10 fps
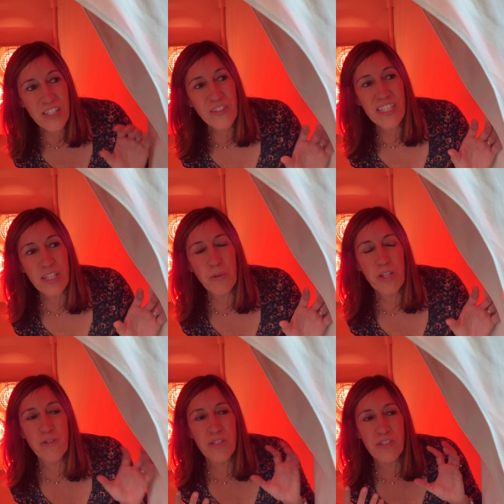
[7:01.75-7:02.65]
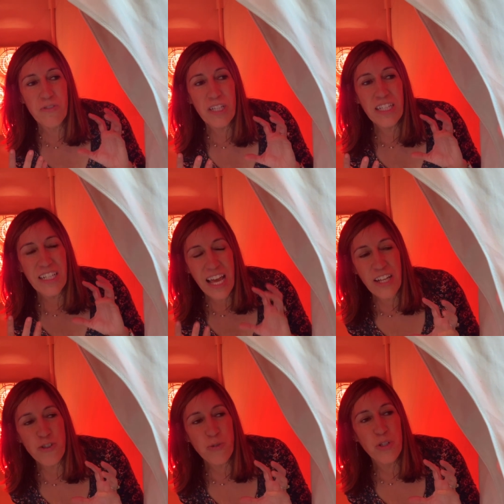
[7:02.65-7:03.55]
This feels like one of those really
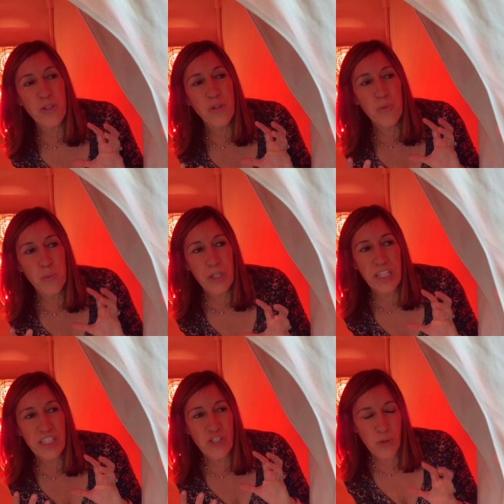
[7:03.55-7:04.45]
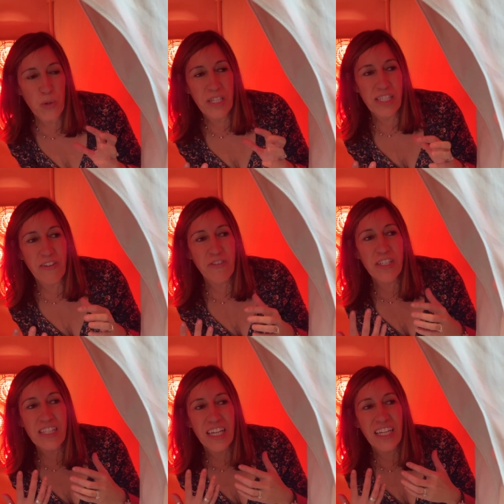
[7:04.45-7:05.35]
natural wooden toys. Like it
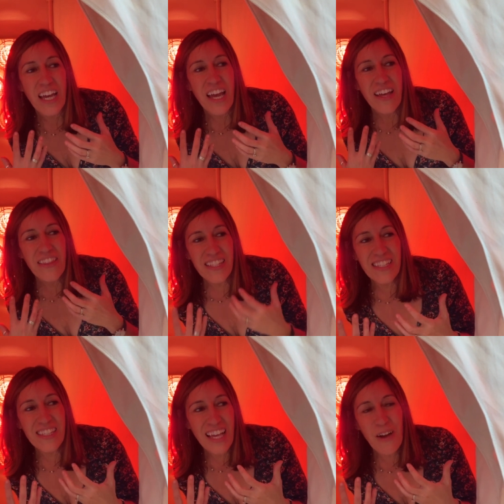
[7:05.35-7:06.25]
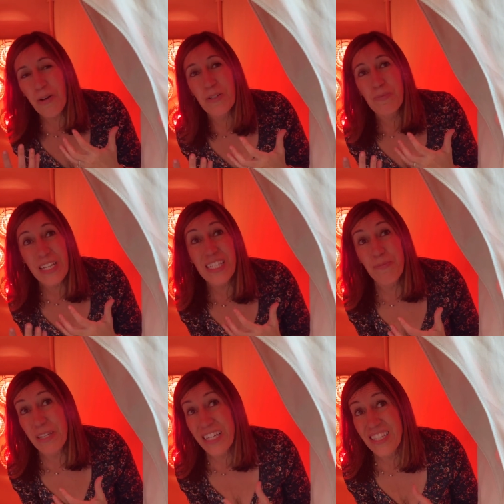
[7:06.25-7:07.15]
feels like this is how it was meant
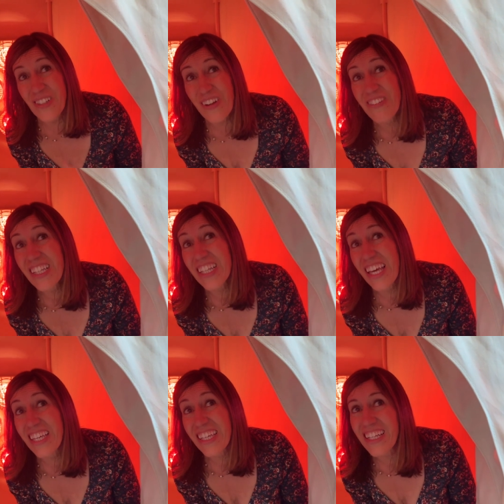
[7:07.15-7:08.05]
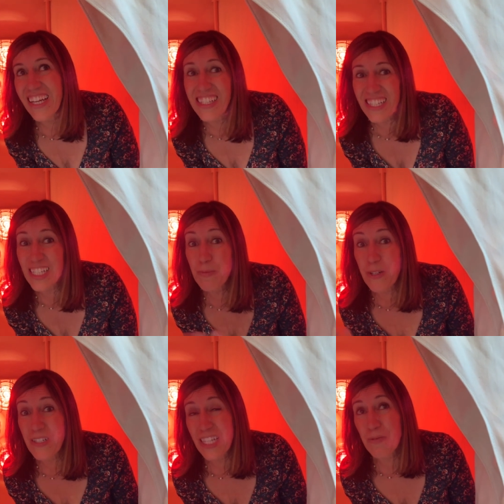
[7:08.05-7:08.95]
to be. So I really like it as an experience.